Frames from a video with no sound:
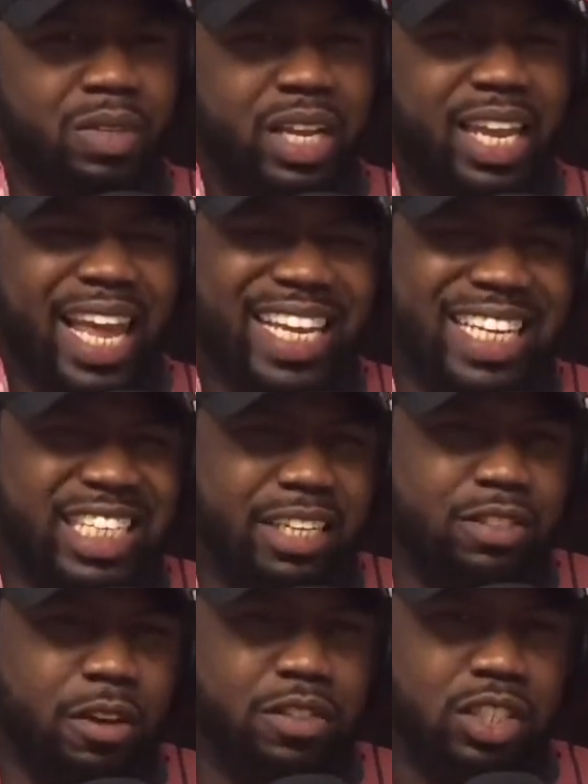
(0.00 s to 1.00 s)
Like it
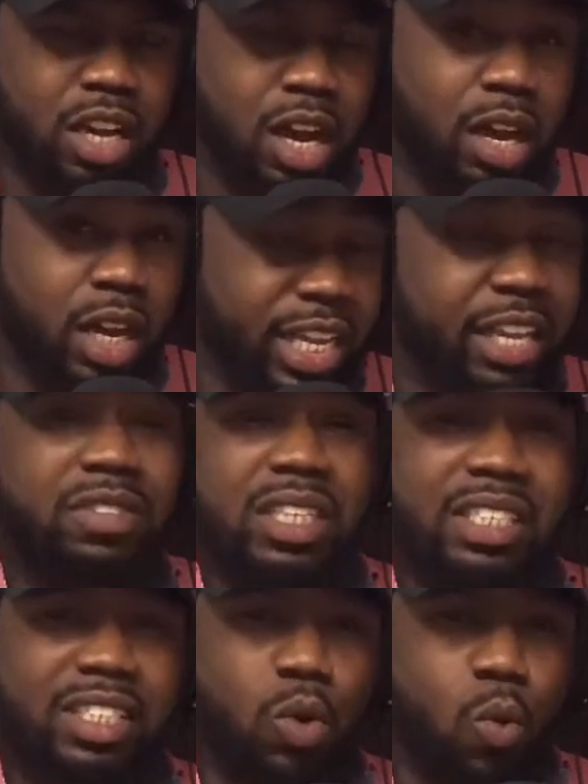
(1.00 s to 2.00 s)
gives us
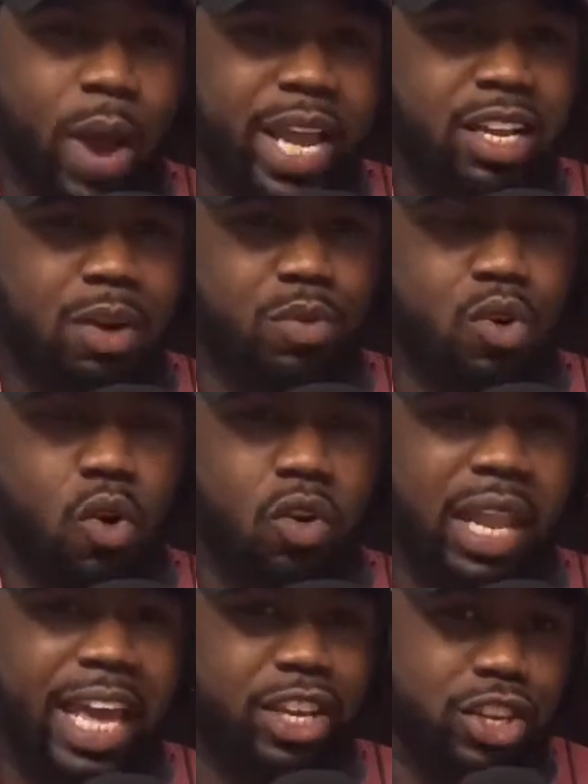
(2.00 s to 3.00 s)
a wake-up call,
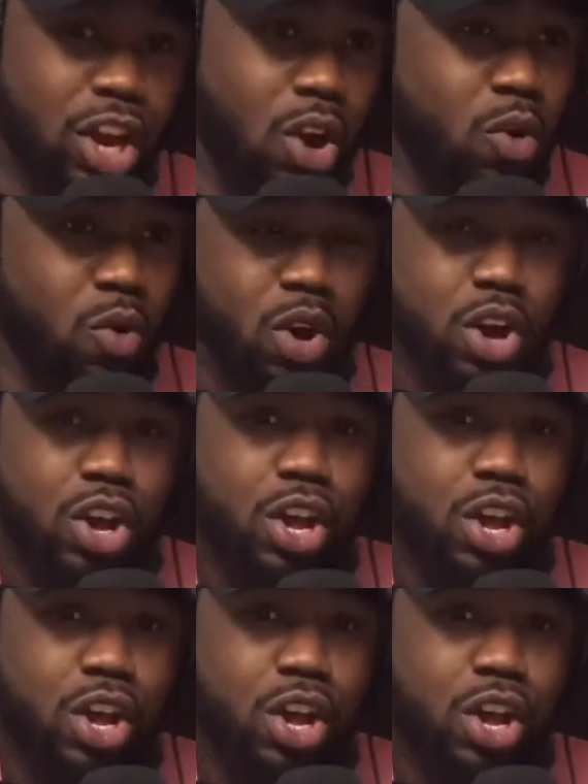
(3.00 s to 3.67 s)
like, yo,